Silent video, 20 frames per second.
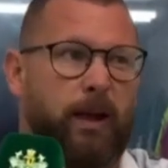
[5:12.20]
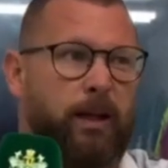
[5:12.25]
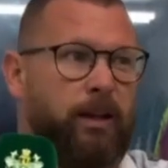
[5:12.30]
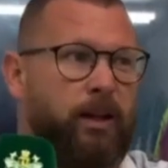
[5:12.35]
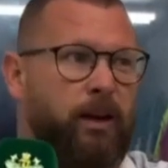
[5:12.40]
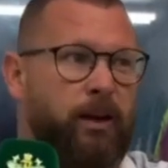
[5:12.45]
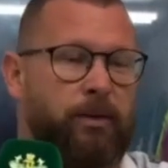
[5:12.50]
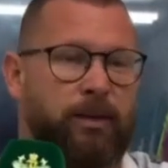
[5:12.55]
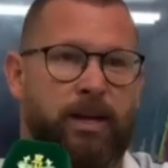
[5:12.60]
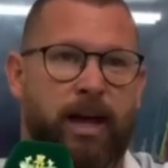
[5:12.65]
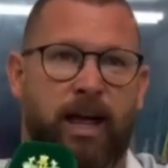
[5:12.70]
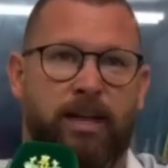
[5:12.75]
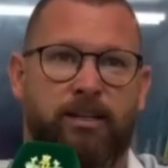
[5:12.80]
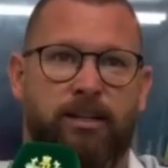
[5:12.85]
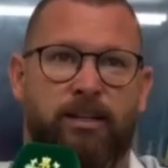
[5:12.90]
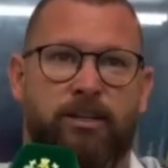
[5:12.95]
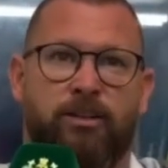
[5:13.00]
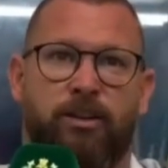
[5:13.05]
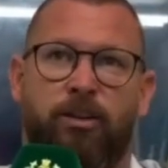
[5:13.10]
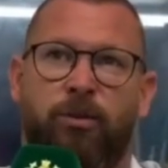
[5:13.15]
you know, it has
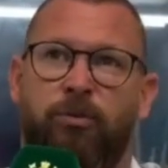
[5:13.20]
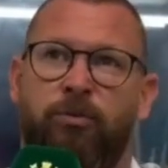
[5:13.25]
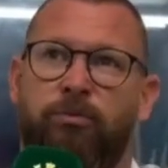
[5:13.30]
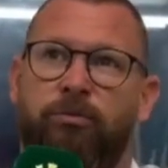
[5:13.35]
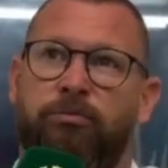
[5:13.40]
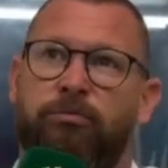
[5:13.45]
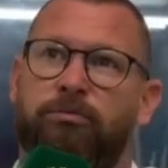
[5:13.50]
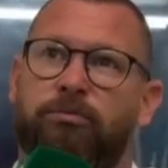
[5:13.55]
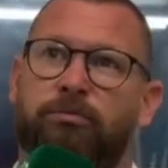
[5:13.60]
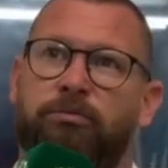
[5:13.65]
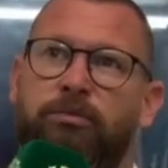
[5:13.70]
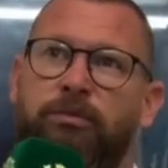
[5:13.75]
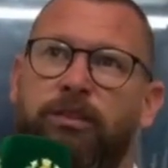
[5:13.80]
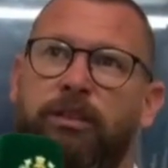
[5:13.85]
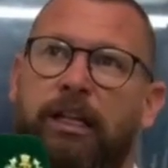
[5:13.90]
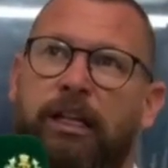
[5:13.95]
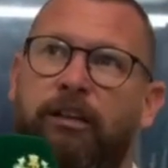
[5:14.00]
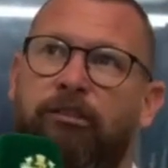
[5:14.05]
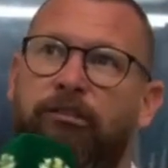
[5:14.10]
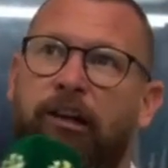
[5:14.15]
its own
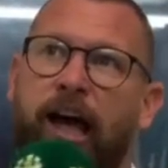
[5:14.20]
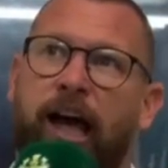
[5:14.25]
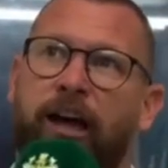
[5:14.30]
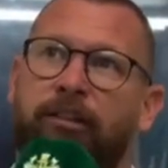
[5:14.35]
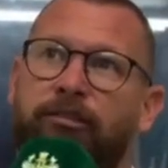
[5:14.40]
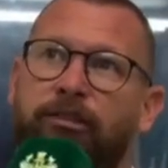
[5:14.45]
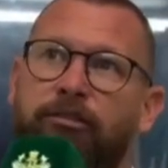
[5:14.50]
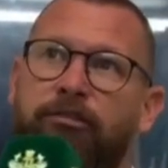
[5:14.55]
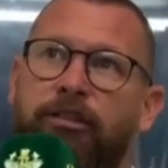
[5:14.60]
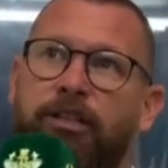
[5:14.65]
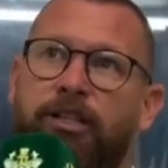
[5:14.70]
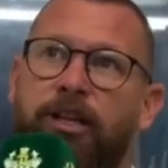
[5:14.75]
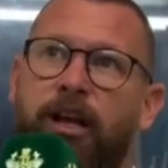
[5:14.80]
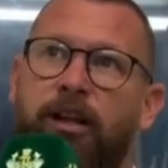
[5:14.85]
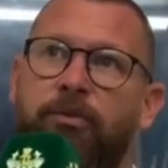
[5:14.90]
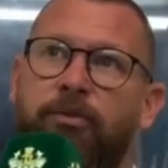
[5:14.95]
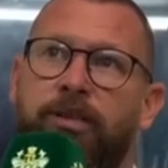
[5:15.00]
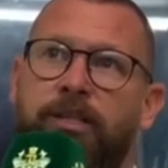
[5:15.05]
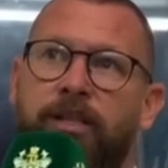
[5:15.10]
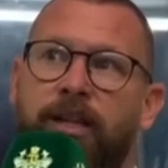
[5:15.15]
little rivalry
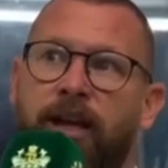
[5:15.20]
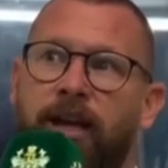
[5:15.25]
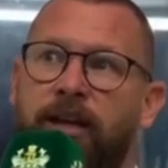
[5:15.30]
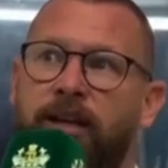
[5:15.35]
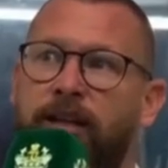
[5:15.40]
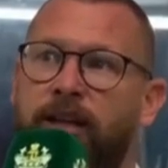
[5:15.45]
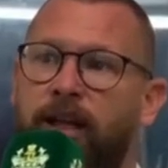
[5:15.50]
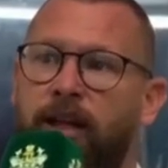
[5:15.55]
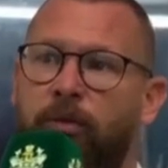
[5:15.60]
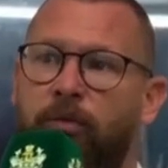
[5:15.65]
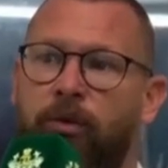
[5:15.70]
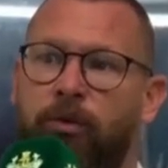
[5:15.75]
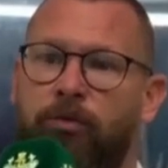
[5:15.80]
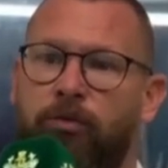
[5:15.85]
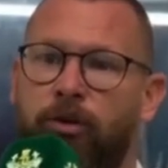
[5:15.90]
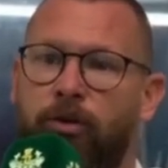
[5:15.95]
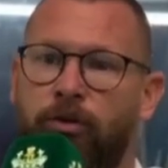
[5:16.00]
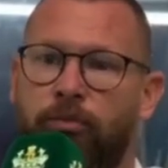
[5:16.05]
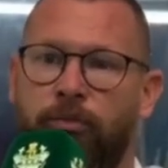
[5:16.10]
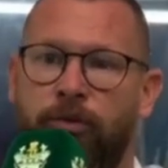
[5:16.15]
shall we say, and they'll
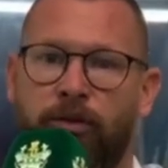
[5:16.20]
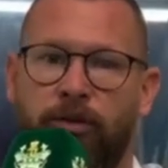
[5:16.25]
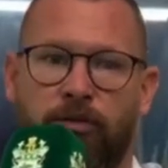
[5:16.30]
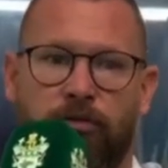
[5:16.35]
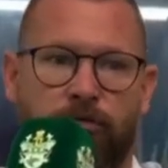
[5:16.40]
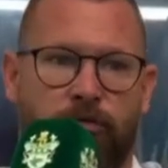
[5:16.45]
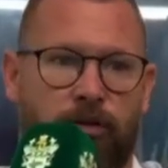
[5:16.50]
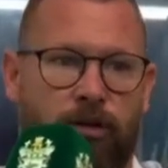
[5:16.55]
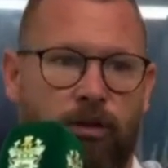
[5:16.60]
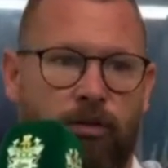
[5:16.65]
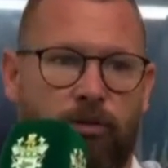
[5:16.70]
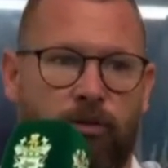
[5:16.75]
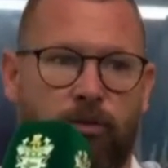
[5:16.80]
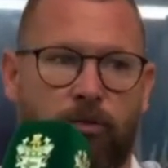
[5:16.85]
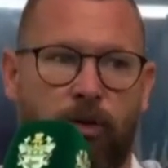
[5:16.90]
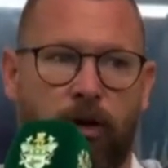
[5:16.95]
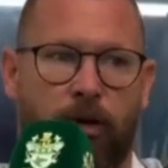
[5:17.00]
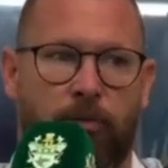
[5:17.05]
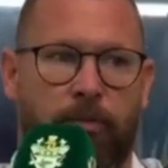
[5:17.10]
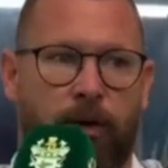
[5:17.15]
come and they'll
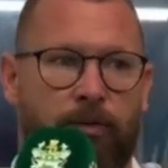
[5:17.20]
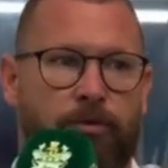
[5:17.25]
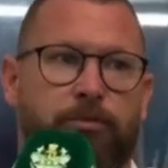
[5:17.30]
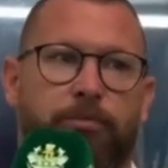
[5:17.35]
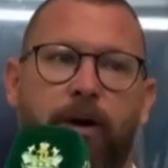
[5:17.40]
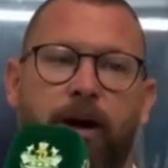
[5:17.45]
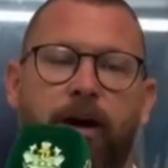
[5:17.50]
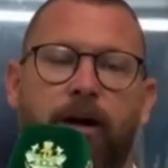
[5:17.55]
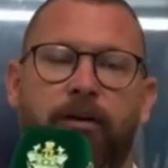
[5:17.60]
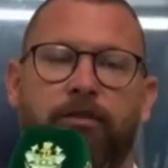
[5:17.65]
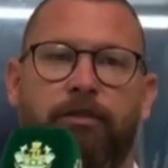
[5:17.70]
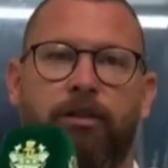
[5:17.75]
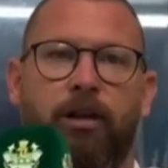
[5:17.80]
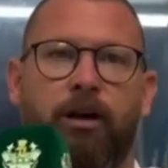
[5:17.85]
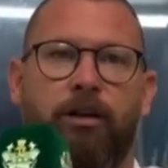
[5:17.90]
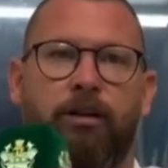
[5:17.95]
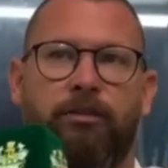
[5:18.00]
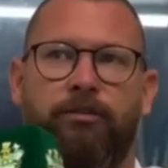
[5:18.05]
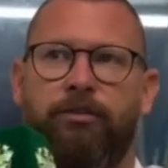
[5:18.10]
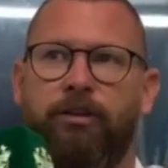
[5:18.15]
want to bounce back off a
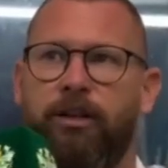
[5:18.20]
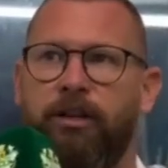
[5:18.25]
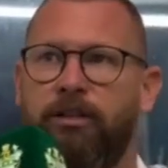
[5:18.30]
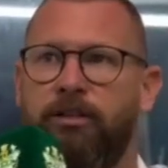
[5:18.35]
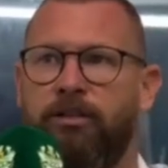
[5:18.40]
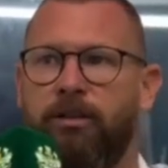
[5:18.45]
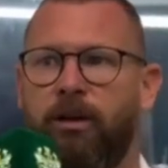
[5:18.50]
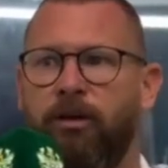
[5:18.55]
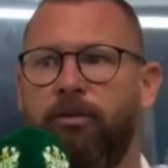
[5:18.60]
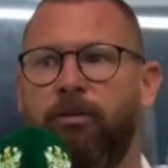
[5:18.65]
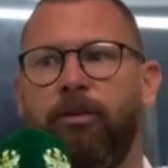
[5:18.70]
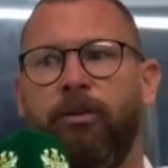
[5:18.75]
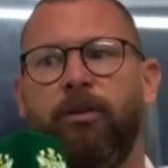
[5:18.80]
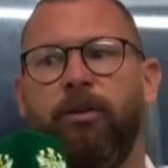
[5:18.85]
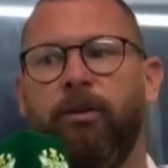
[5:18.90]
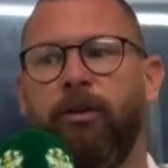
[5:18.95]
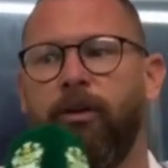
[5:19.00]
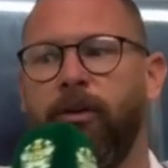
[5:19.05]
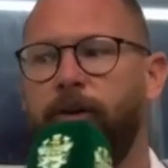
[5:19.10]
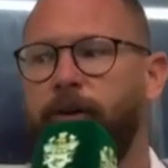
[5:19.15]
lot of defeats. So
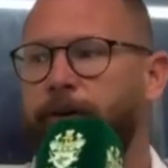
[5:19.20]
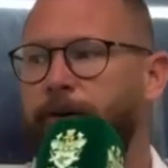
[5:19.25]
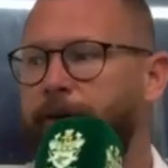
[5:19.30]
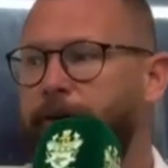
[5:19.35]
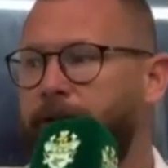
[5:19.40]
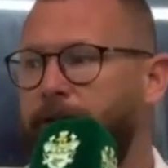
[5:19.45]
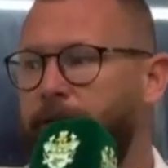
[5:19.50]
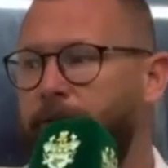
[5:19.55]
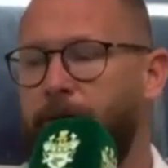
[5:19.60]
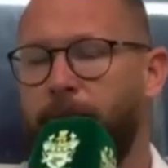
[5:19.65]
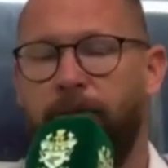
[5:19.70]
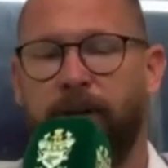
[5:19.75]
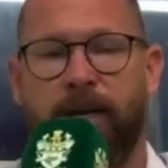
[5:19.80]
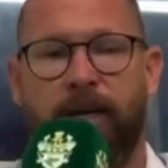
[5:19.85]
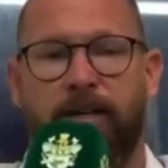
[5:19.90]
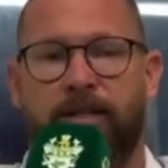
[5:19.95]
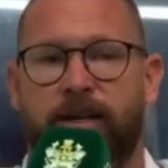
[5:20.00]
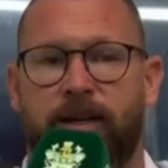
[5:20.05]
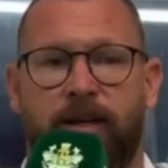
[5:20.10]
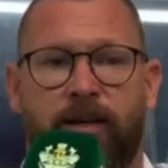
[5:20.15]
it won't be
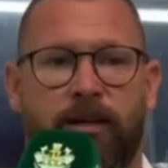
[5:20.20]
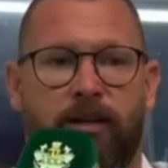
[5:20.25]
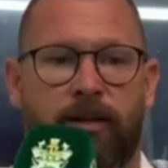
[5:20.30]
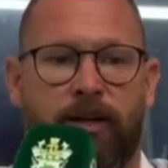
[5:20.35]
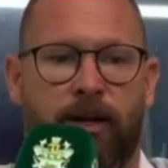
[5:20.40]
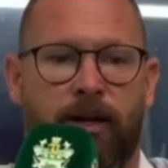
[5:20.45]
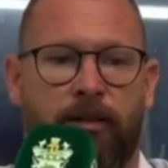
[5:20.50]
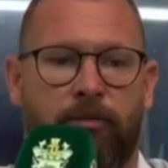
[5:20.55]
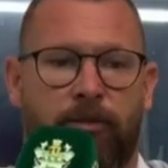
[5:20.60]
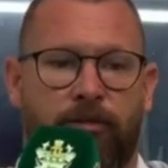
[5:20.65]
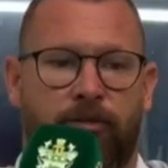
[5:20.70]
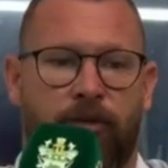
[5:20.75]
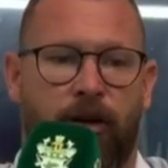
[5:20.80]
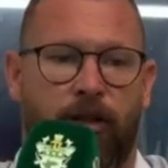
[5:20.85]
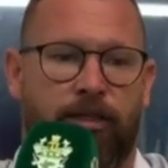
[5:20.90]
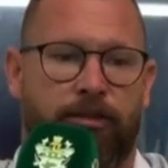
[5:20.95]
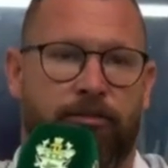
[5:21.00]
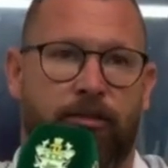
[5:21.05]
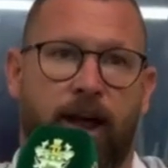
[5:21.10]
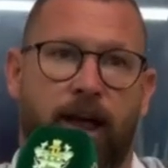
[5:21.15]
easy. They've
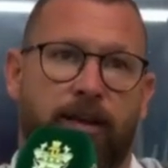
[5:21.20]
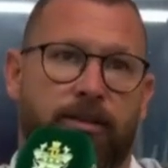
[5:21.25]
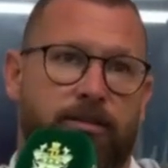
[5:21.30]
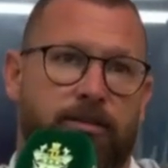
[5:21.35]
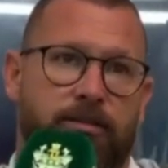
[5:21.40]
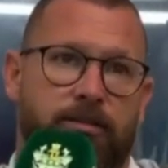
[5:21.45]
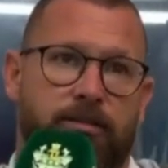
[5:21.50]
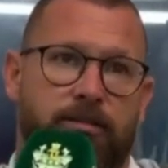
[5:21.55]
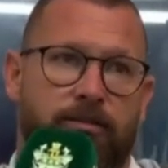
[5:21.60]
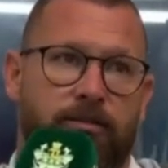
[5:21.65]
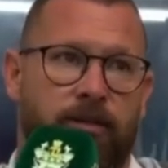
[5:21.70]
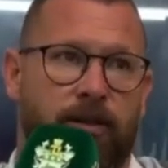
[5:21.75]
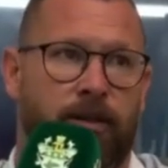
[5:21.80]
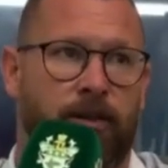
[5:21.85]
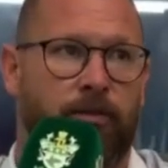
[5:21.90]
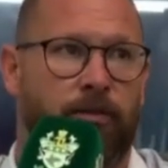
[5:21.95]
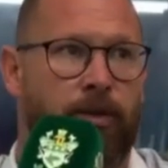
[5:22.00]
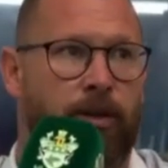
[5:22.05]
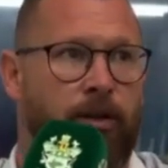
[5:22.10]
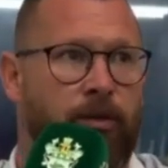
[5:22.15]
got threats. We
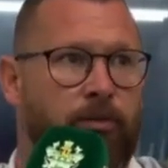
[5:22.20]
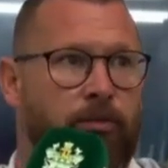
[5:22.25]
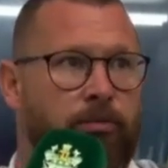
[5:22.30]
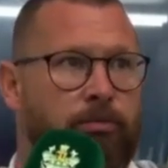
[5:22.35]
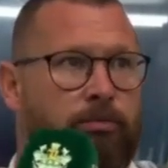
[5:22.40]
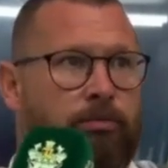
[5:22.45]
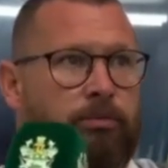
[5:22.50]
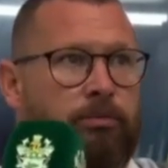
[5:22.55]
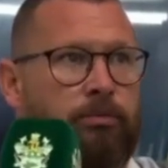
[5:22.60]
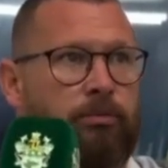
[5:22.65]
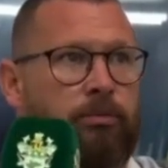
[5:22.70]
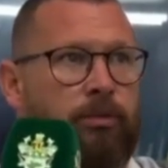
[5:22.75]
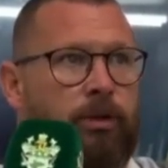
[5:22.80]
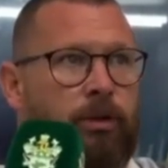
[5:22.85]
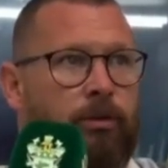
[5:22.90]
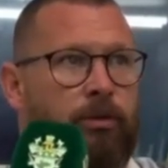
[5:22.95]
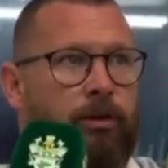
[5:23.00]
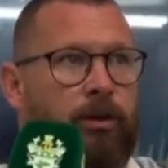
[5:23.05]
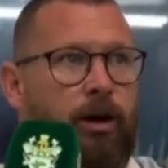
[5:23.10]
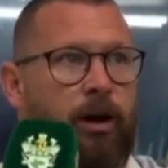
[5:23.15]
know
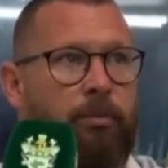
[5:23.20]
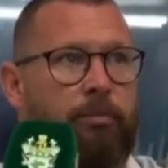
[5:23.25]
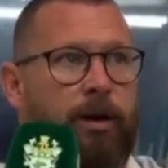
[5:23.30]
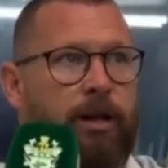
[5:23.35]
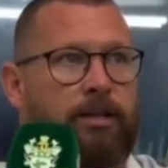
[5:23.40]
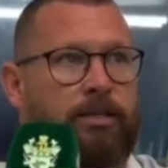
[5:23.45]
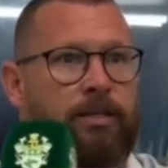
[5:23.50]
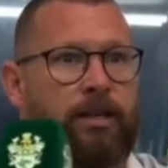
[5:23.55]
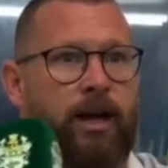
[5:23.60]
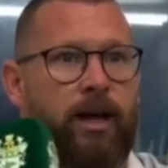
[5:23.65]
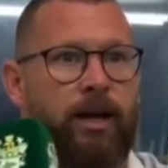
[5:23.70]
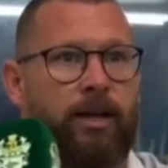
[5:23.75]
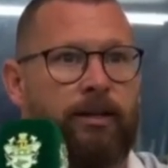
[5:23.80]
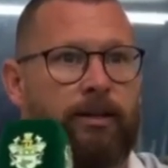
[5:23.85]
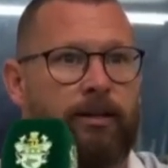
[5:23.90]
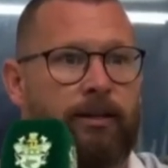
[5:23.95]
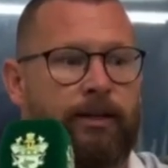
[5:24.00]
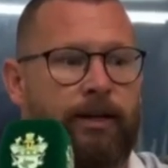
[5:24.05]
they're not a bad side.